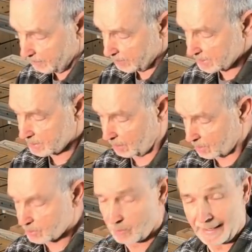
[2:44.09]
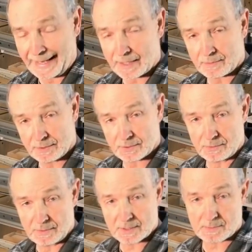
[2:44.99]
but it's also accurate to
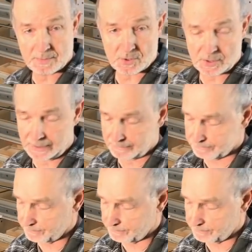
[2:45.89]
this machine.